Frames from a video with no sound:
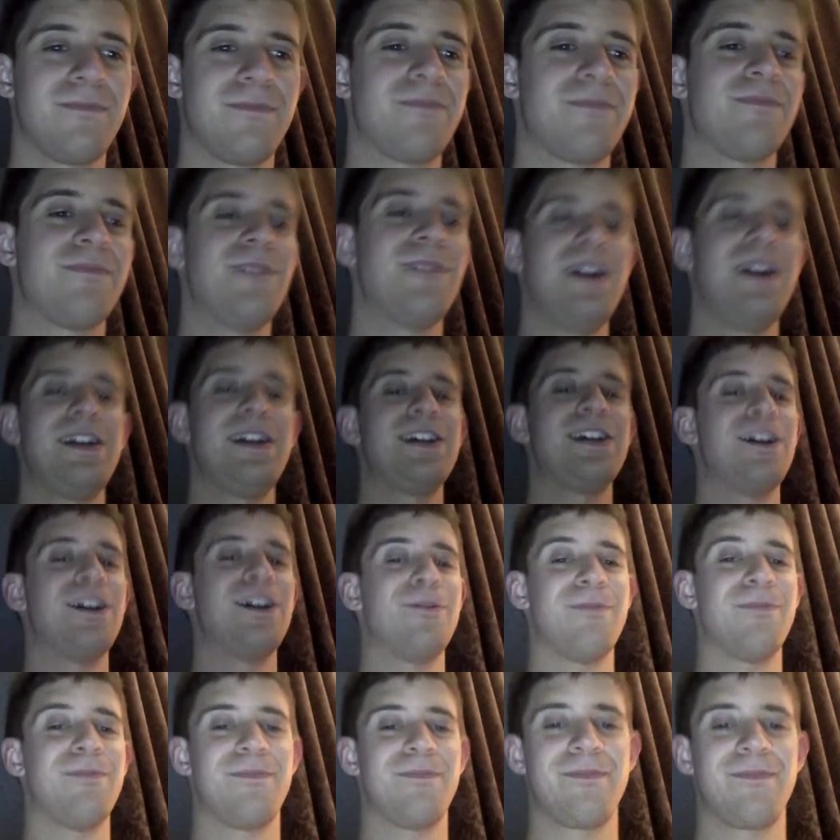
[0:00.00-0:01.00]
There you
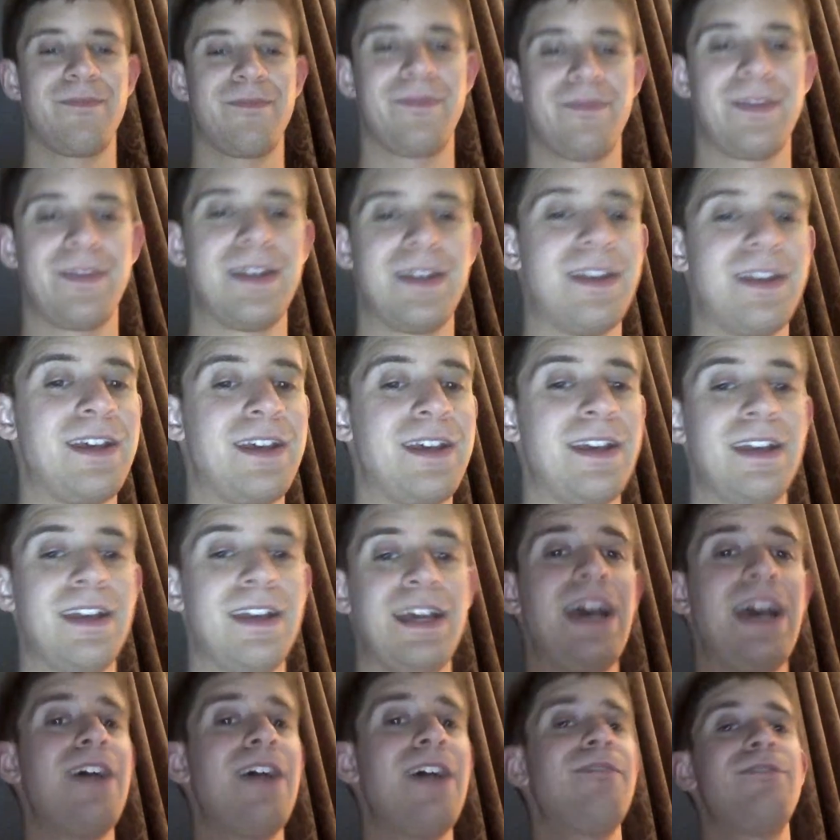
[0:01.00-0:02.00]
go.
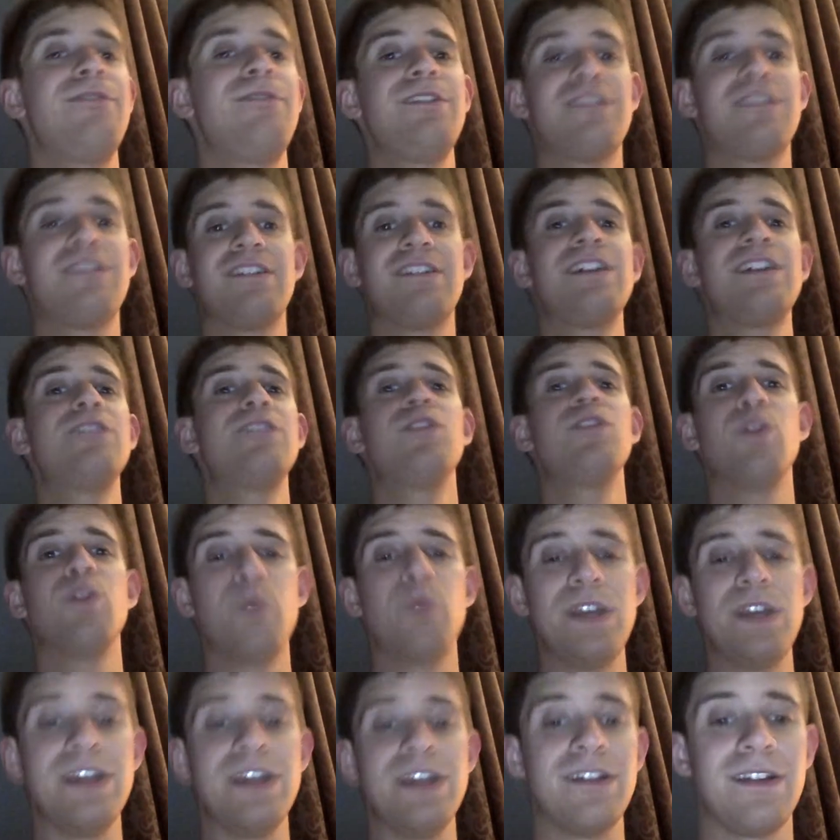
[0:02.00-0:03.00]
Every single
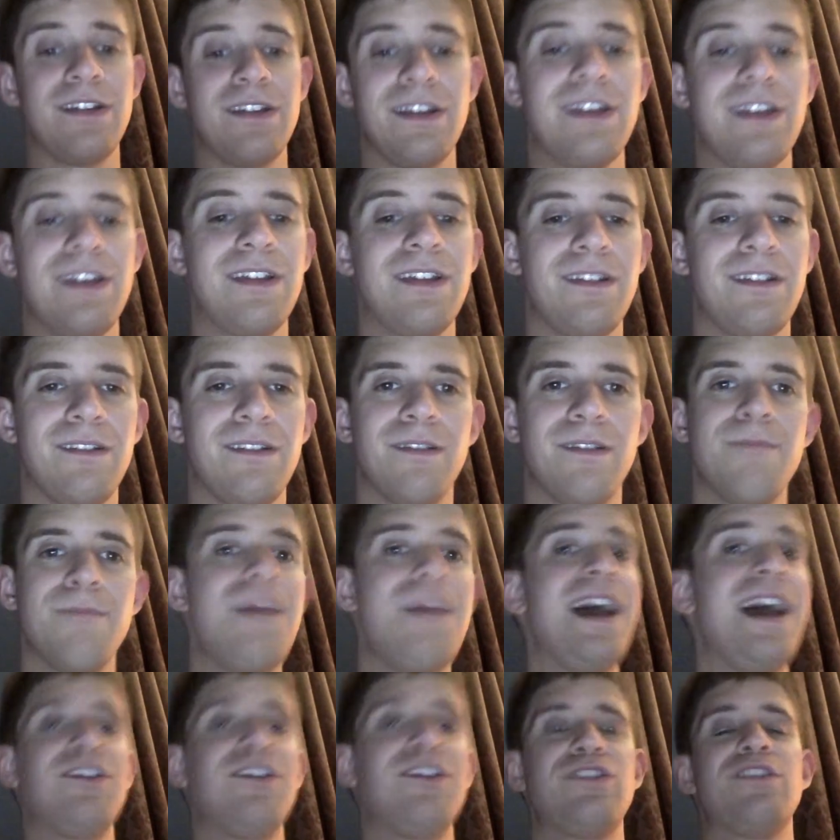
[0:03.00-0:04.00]
week,
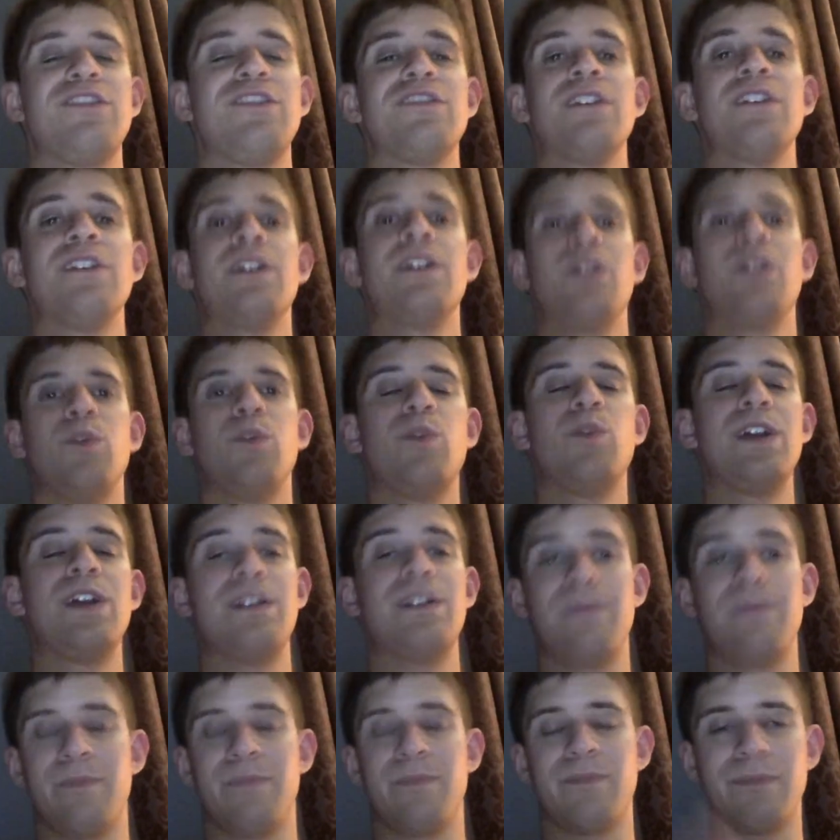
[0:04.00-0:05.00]
matches with
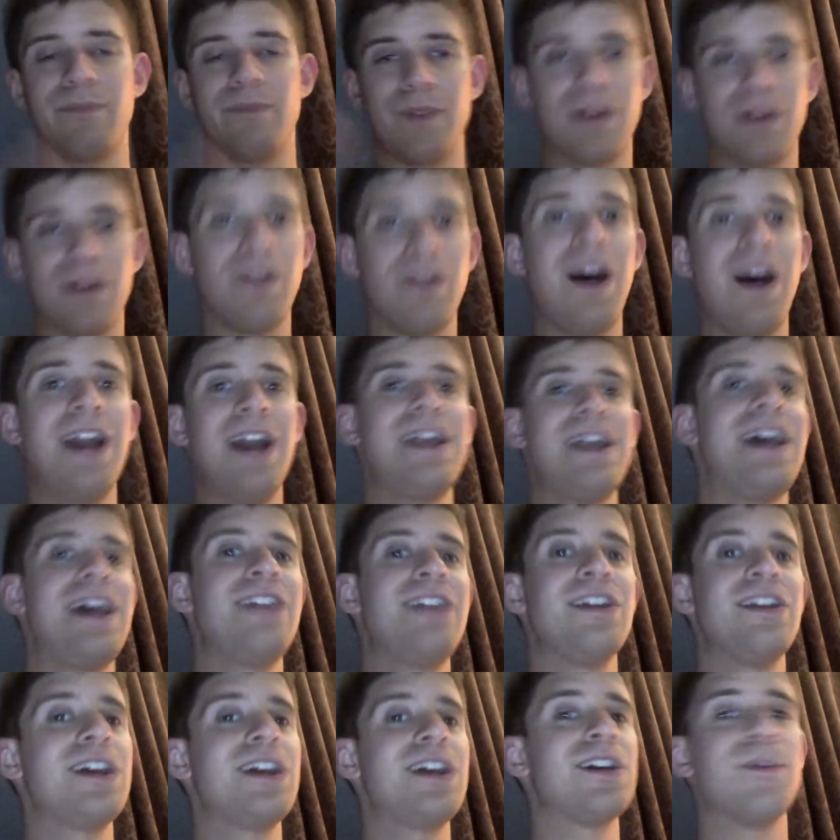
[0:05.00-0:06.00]
Lana
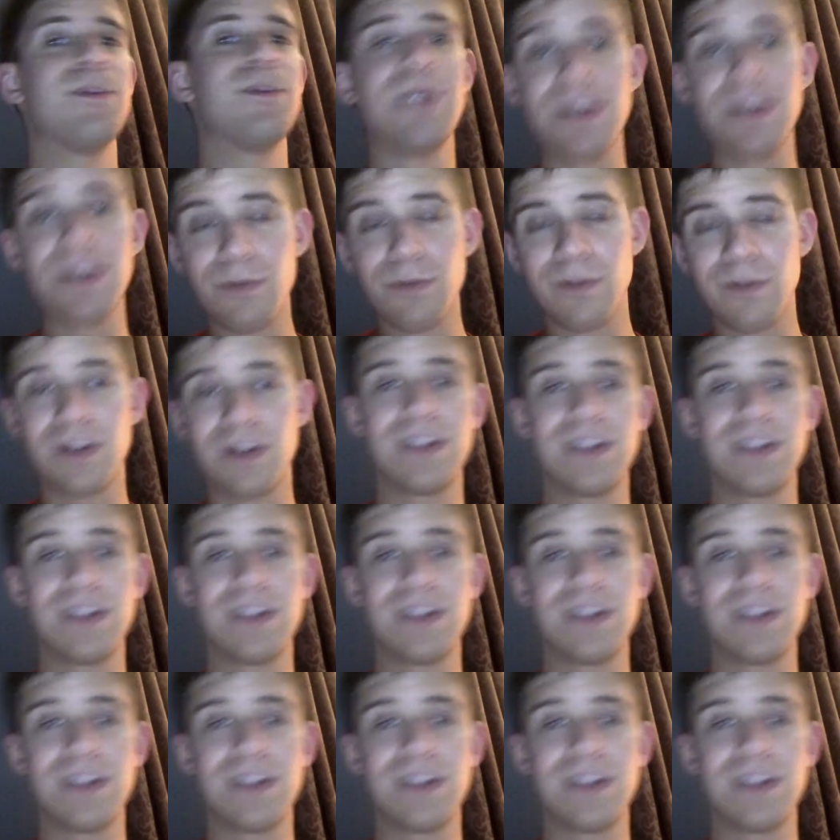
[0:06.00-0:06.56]
and Naomi, with uh,